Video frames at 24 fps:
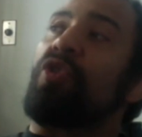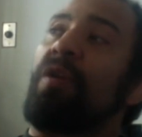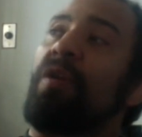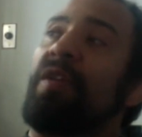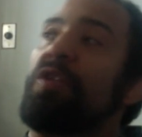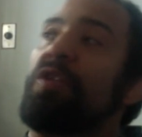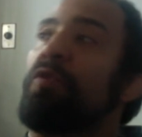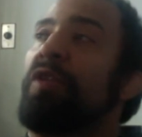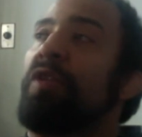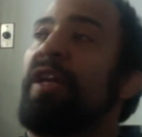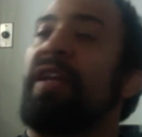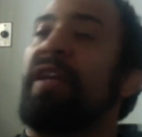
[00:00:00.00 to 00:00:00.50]
Now
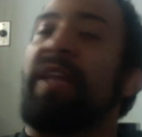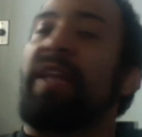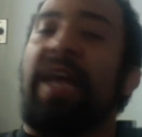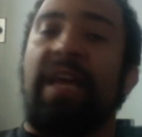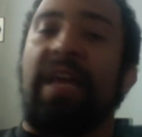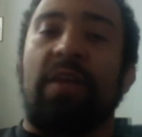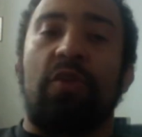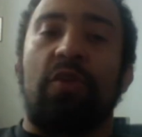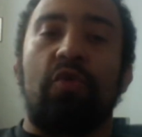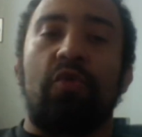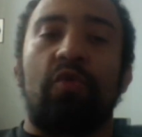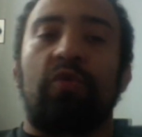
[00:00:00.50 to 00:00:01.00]
let's pretend
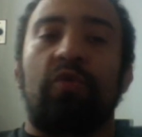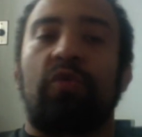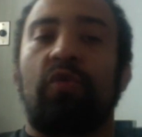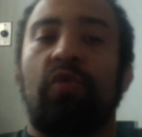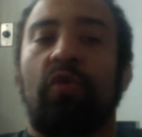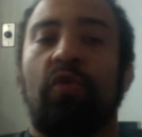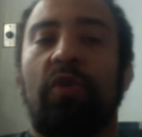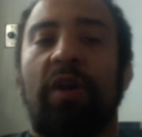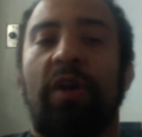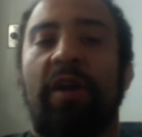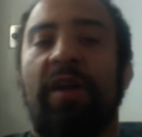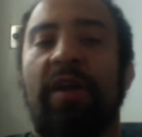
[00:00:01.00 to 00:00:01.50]
that you
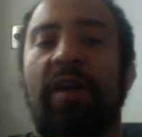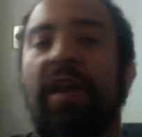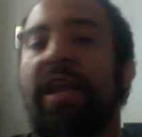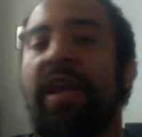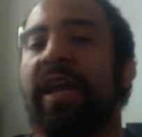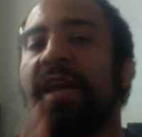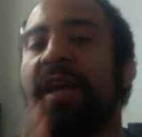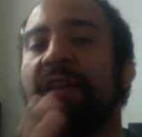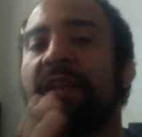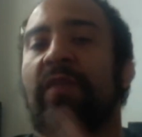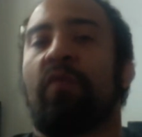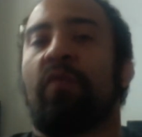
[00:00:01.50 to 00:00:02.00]
do the
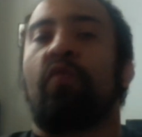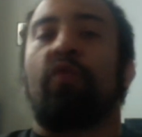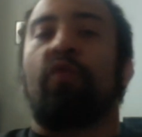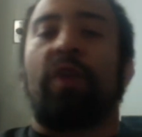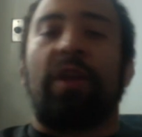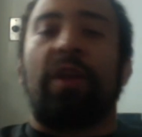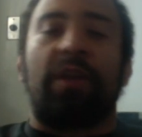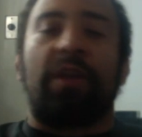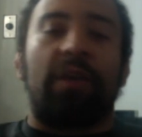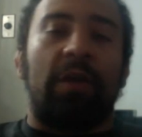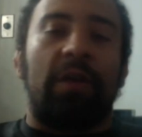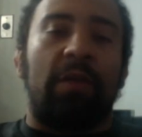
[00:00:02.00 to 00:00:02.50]
hit a
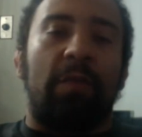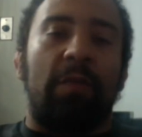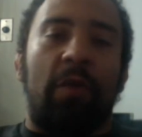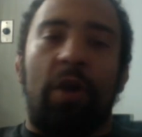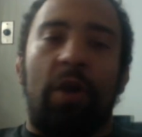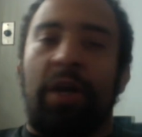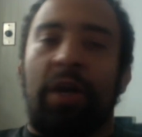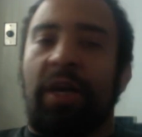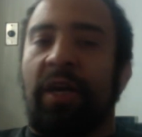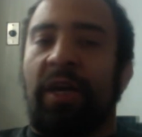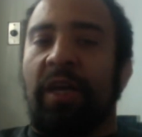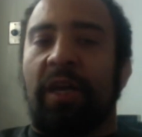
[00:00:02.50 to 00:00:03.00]
really good
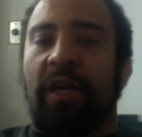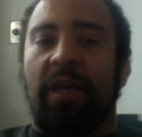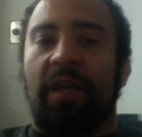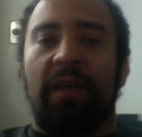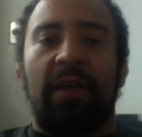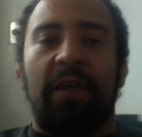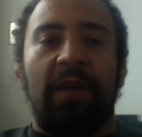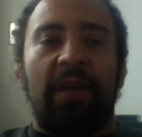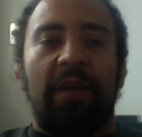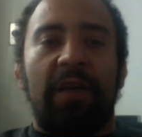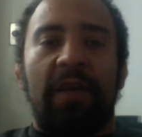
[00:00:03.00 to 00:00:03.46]
marketing,